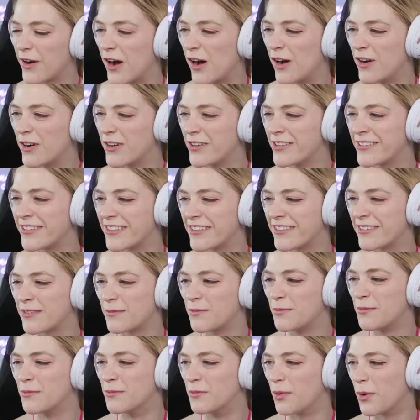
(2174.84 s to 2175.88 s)
Rose is
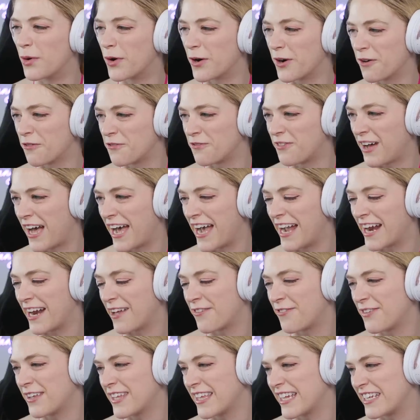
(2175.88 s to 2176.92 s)
mortified.
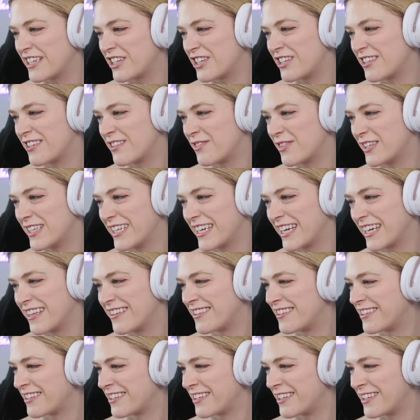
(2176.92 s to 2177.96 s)
I feel like she's feeling
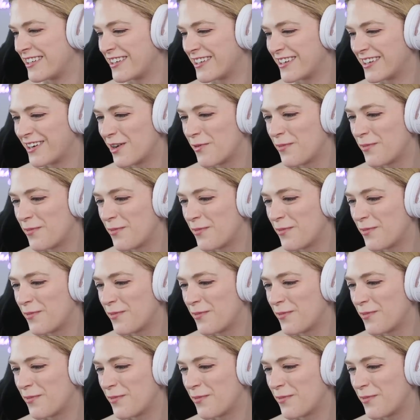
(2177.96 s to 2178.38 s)
insecure